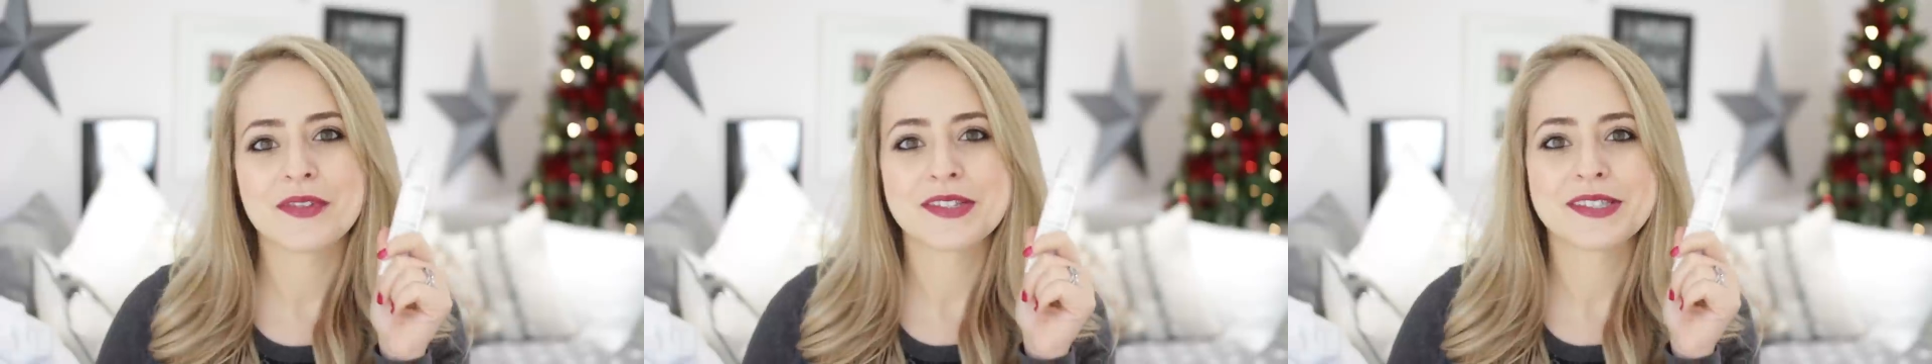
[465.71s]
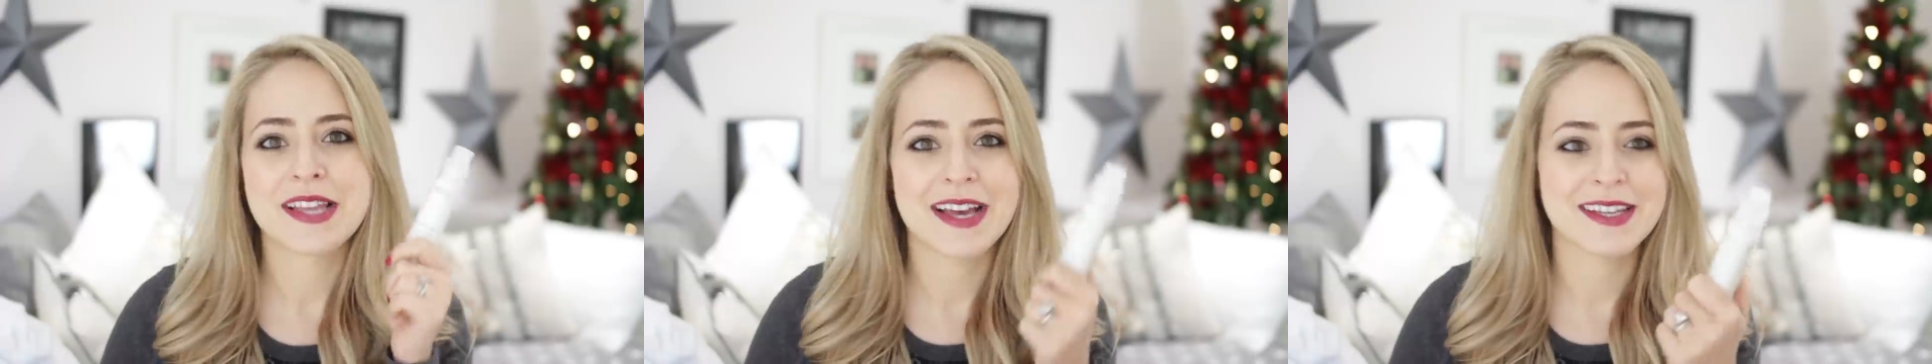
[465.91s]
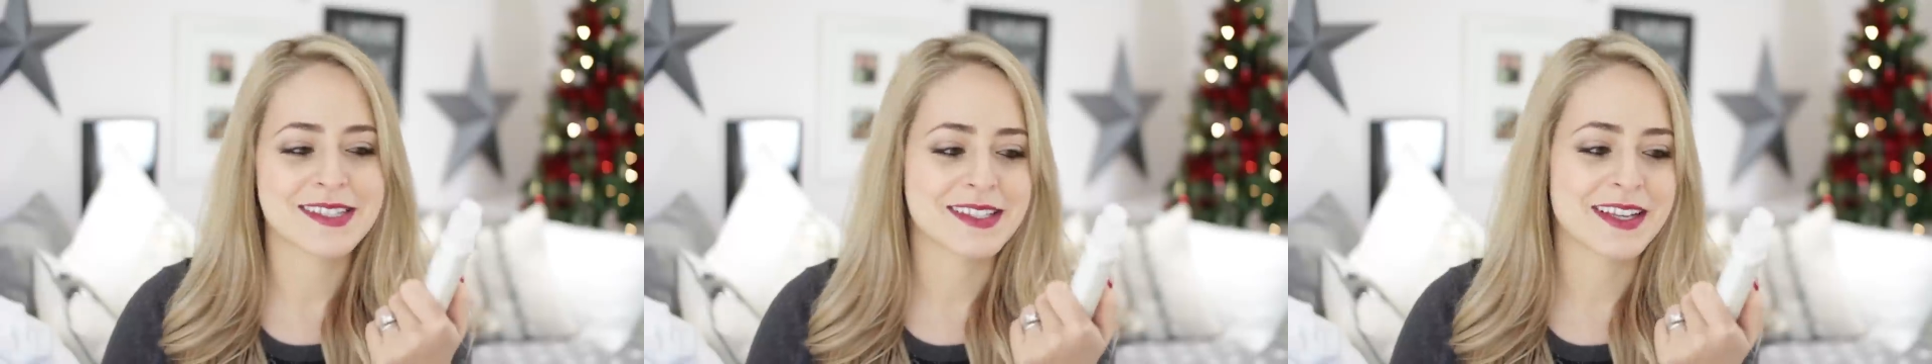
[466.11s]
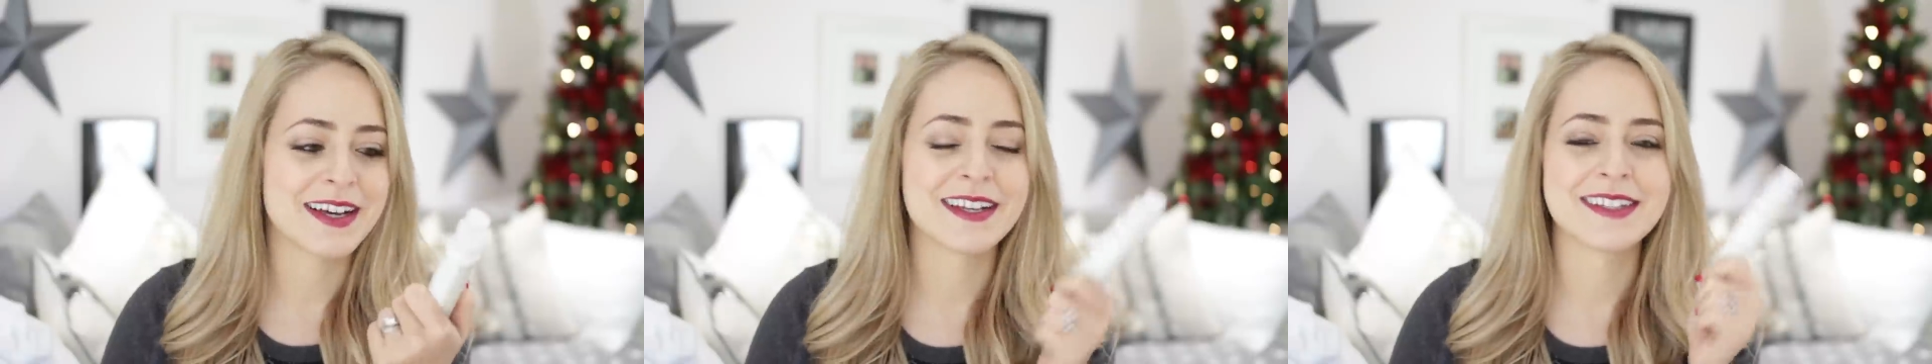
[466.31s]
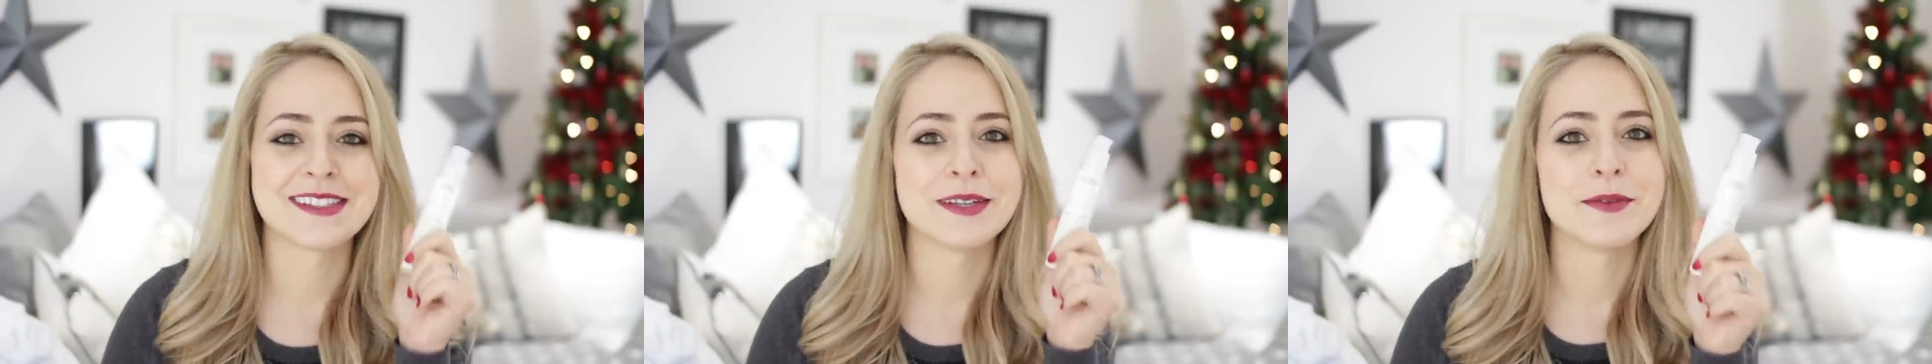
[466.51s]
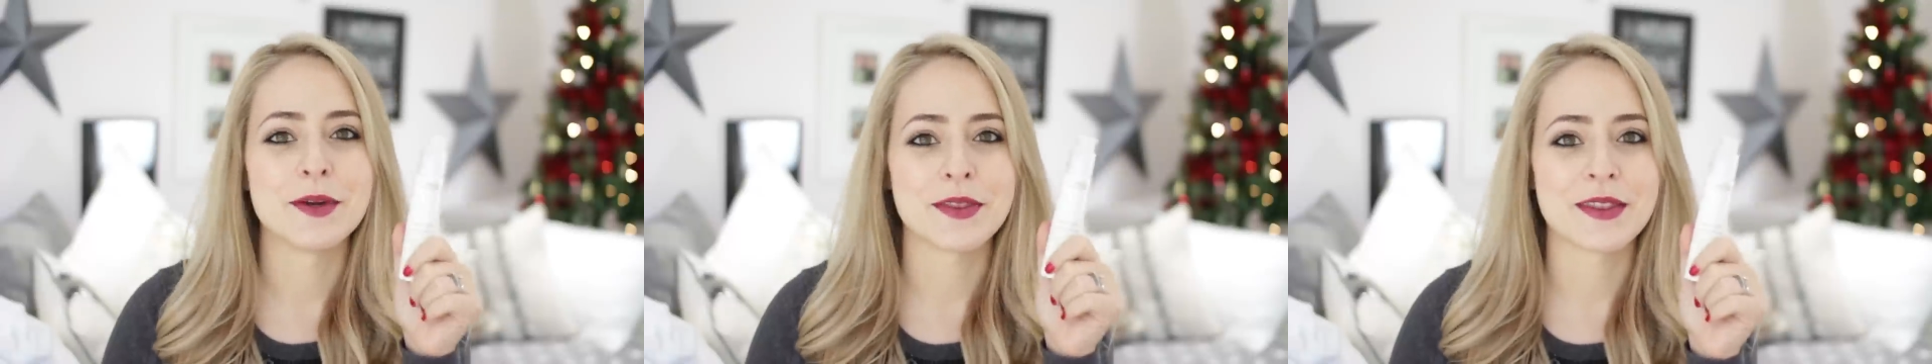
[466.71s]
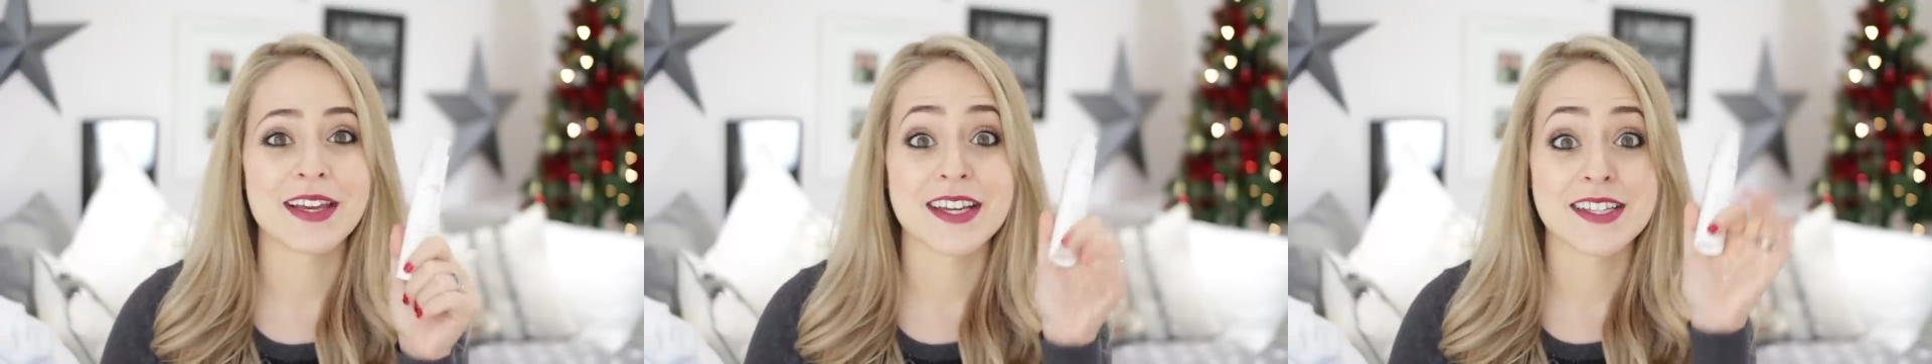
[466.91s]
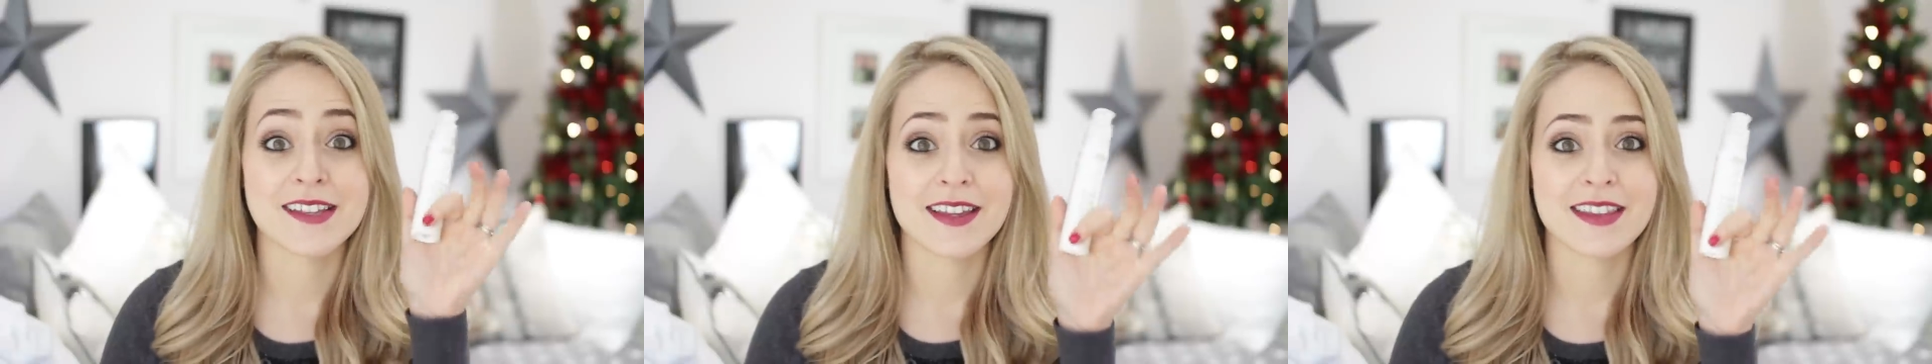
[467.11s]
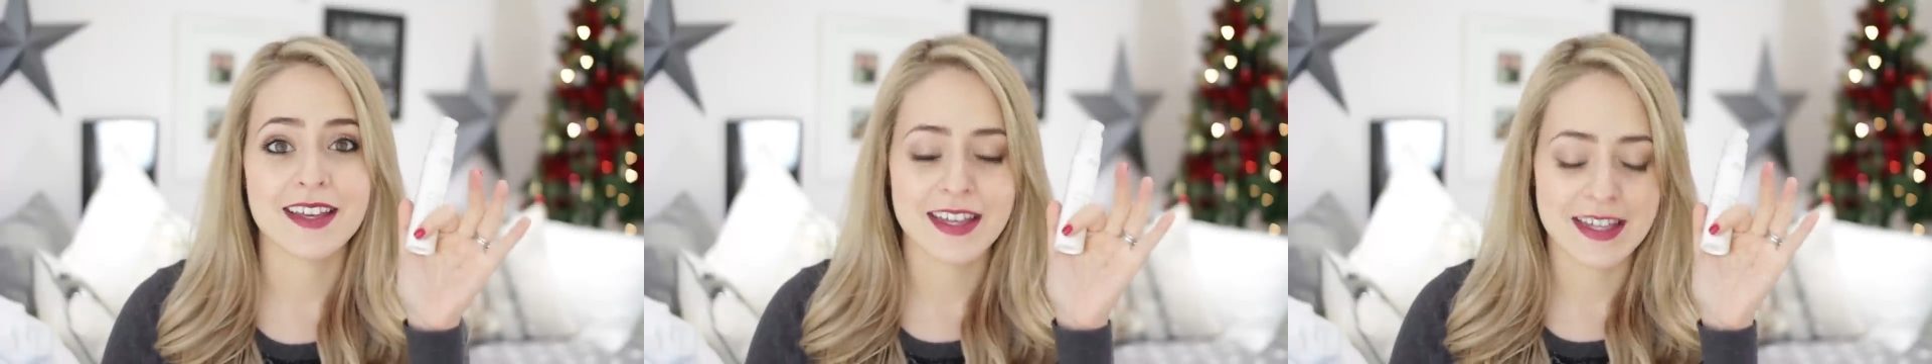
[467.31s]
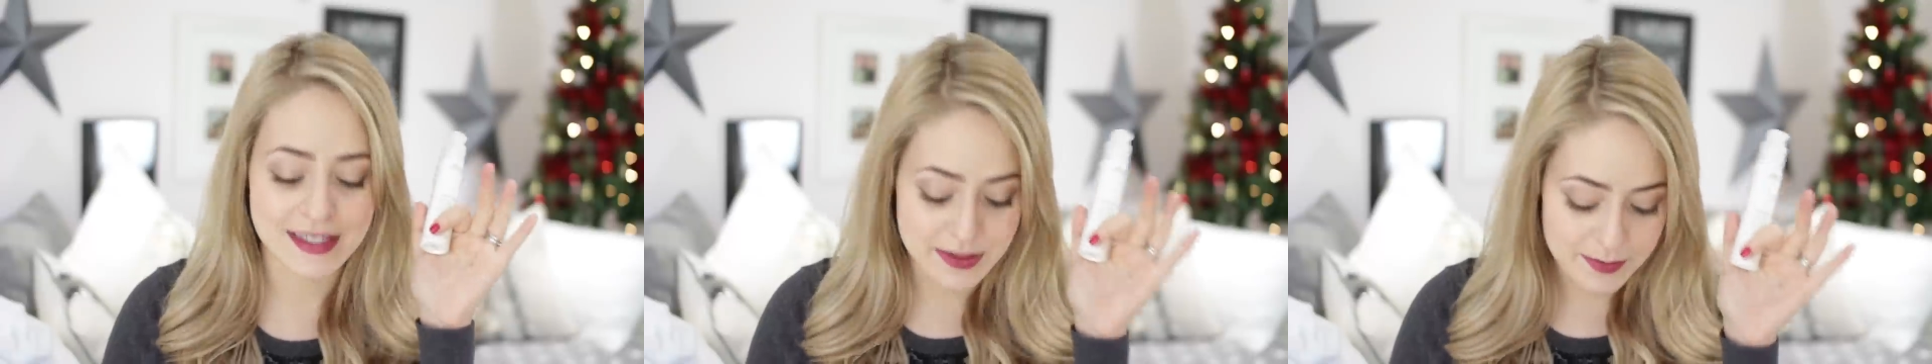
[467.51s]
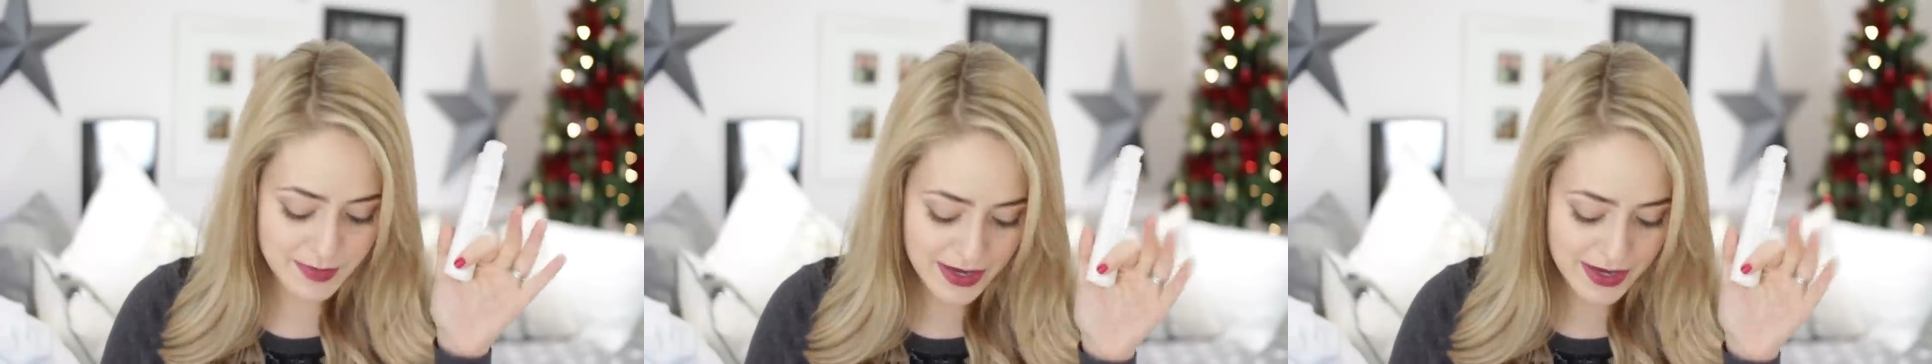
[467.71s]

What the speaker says: the tester and see what you think, because I think it is